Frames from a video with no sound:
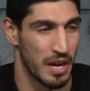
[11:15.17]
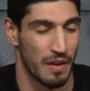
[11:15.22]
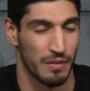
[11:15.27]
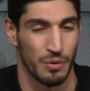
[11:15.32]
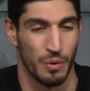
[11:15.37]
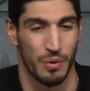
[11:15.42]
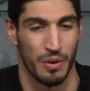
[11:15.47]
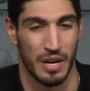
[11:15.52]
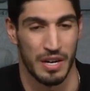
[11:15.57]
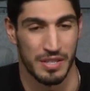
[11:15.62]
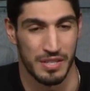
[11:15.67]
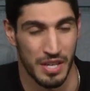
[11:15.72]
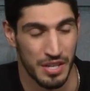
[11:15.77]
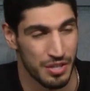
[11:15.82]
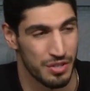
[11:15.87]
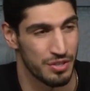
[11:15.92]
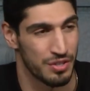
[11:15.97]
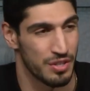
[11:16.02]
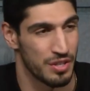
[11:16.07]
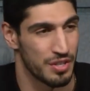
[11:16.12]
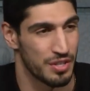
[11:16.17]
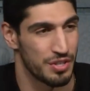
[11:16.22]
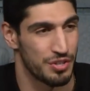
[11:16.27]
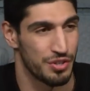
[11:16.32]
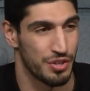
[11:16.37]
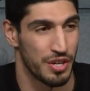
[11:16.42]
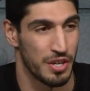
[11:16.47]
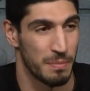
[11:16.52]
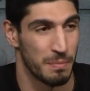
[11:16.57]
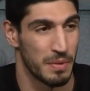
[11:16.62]
how the organizations are
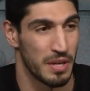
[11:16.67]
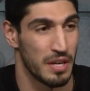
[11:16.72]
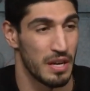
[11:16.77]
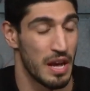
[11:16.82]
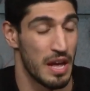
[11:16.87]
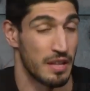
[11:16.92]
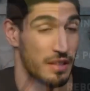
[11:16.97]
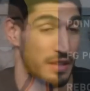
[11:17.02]
treating me,